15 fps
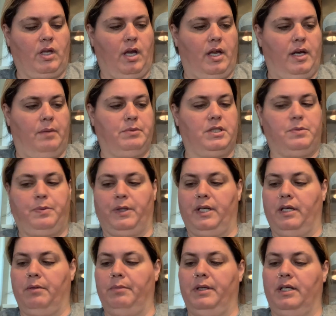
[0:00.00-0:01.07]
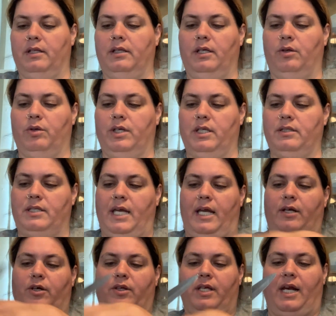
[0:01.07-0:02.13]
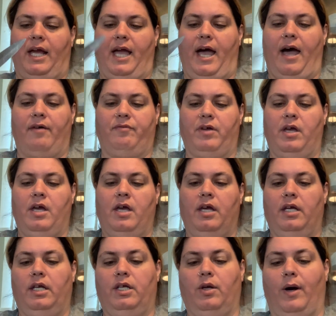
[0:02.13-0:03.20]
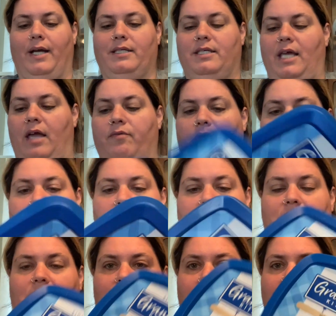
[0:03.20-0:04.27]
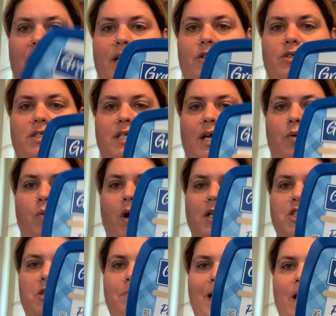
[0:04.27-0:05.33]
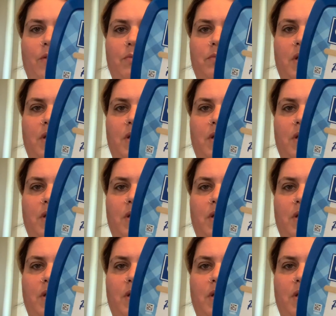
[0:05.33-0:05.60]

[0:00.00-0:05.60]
And I'm just putting them in a little container that I have. You know, I save all these containers and I wash them out.